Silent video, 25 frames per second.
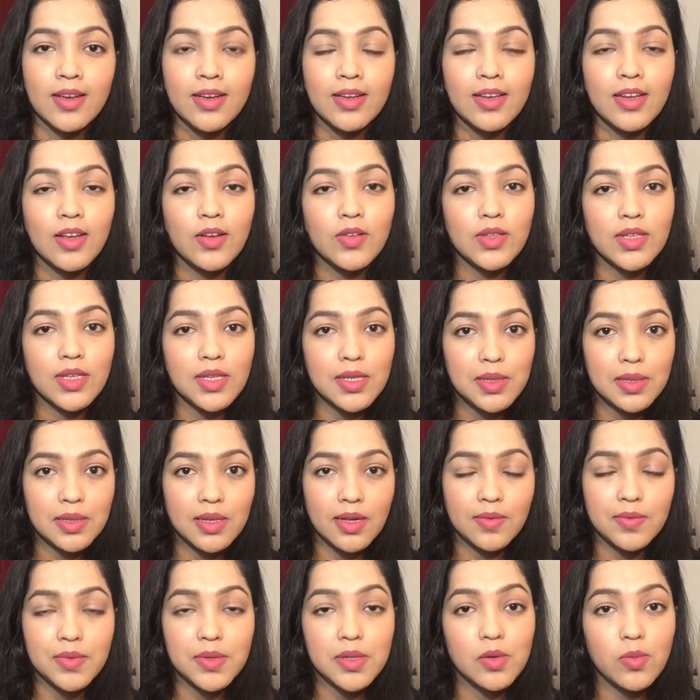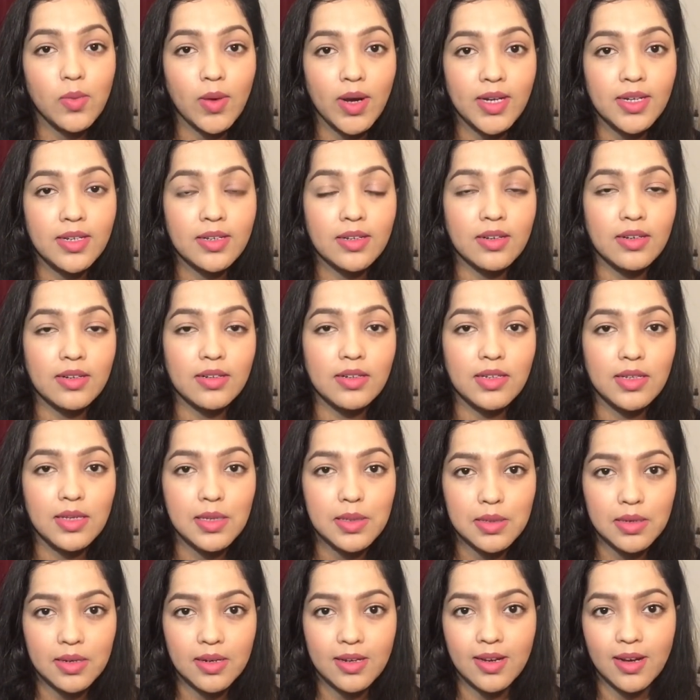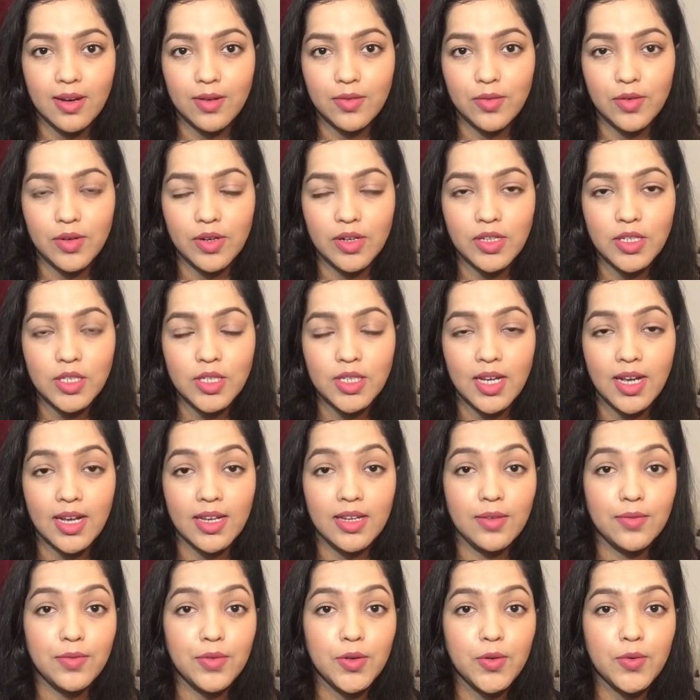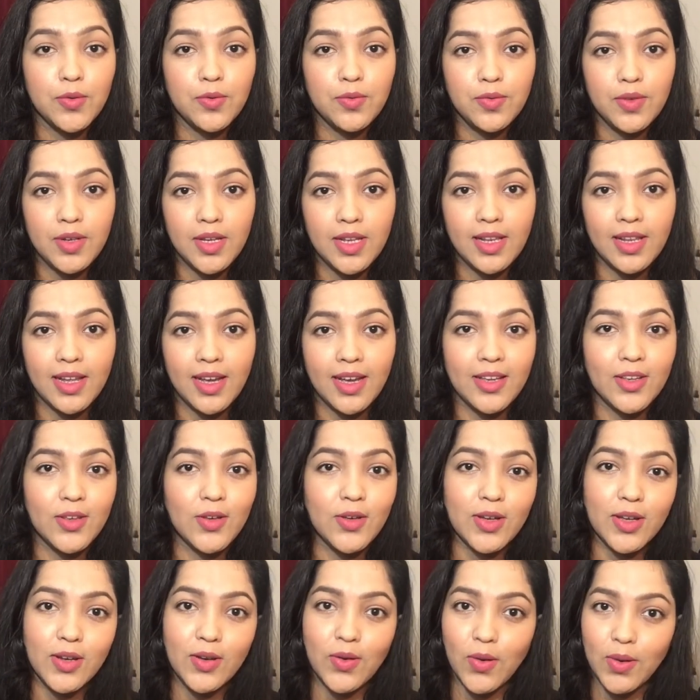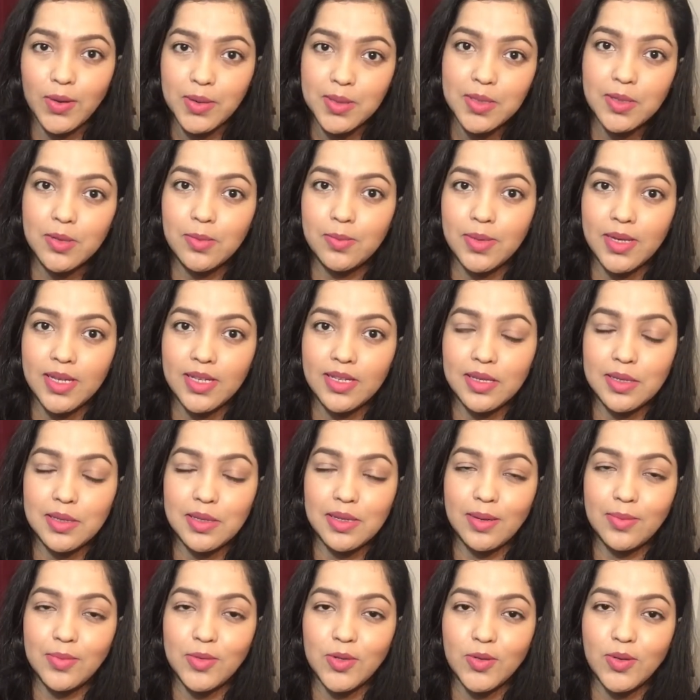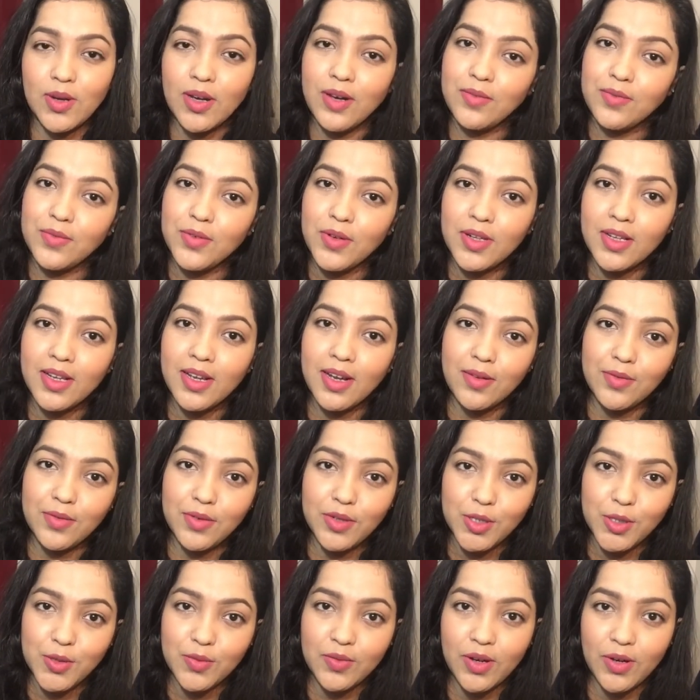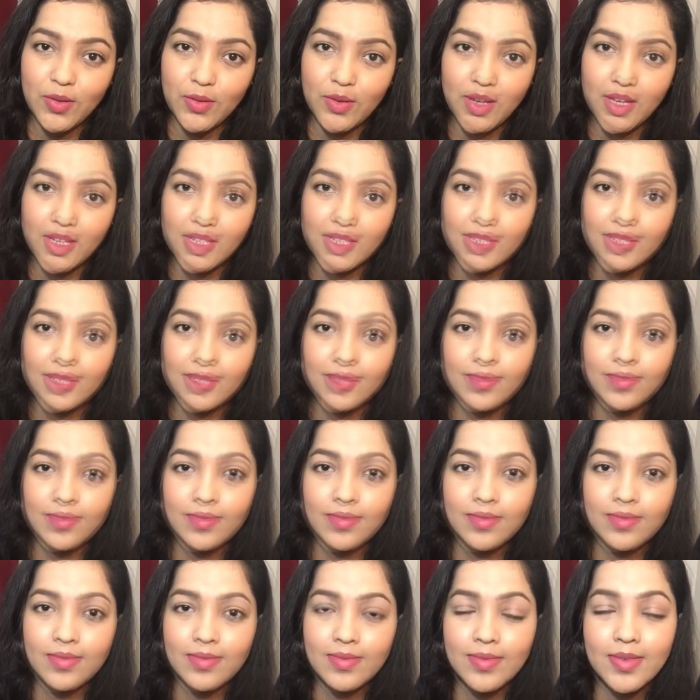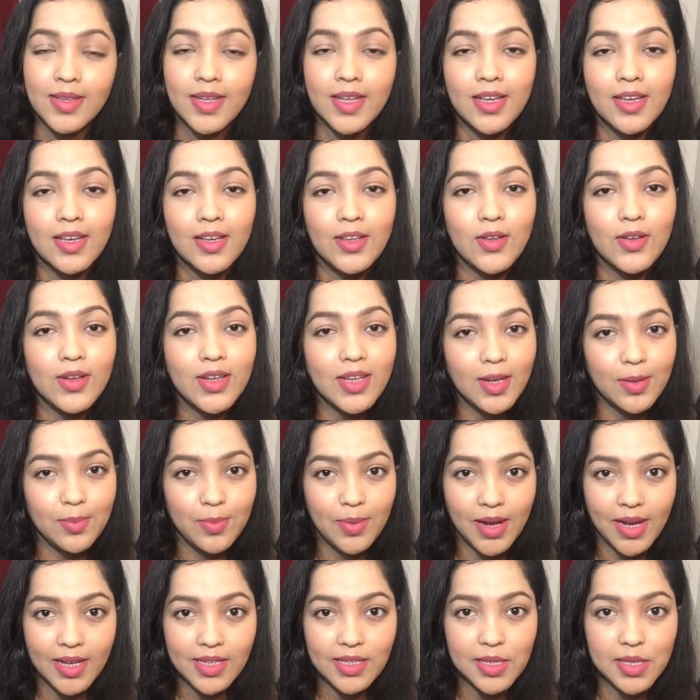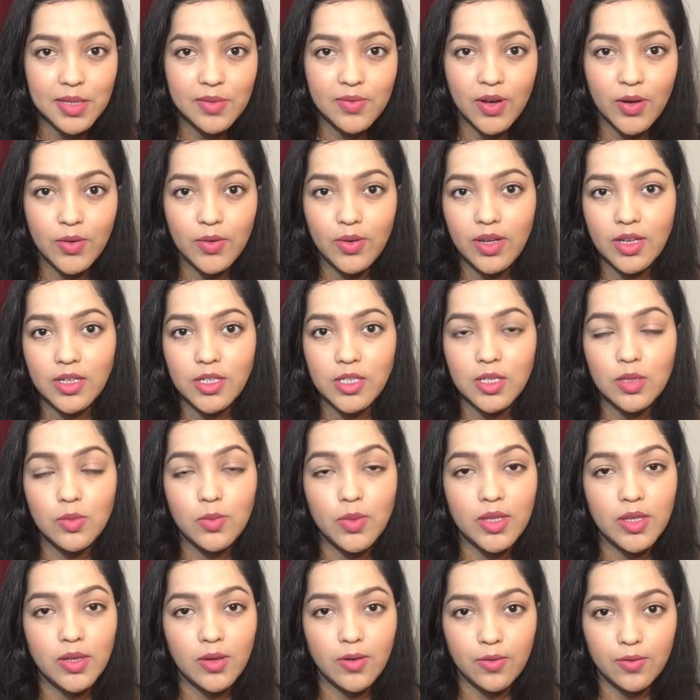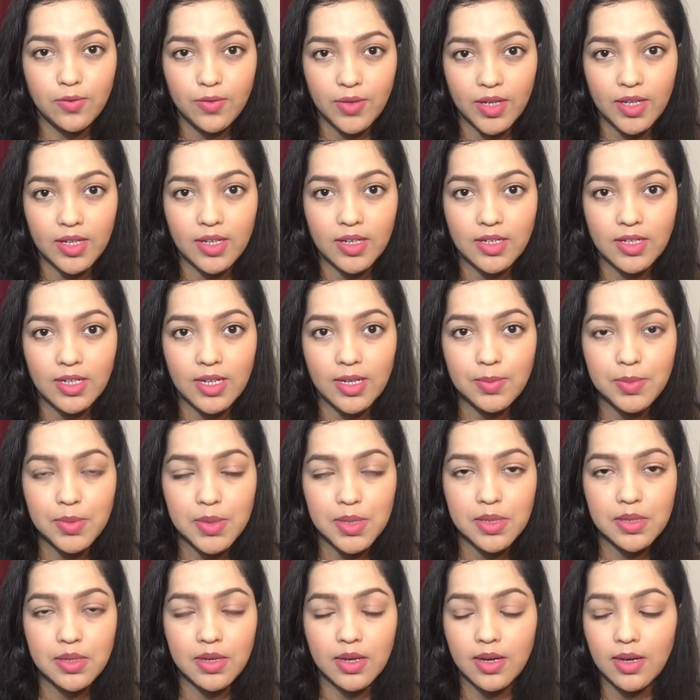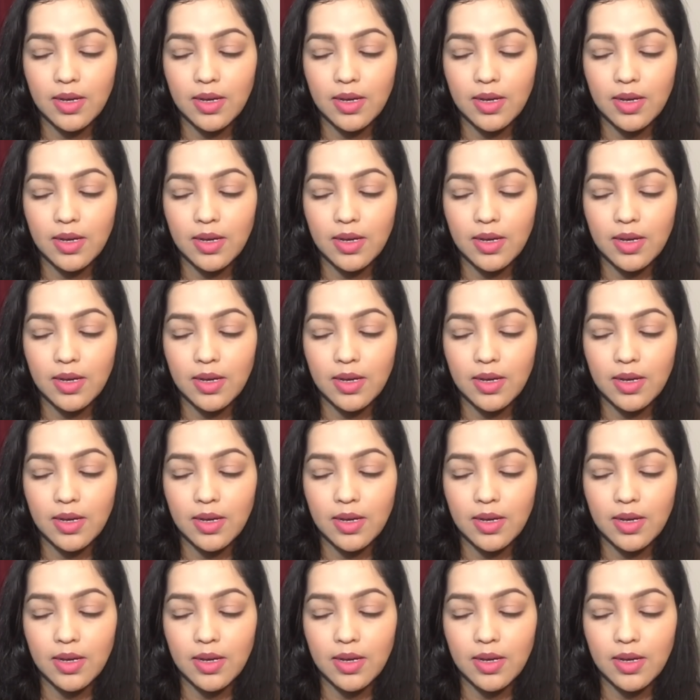Now this gives quite a decent coverage, and if you feel like, you can also build this up to a full coverage foundation. You can apply this foundation with your fingertips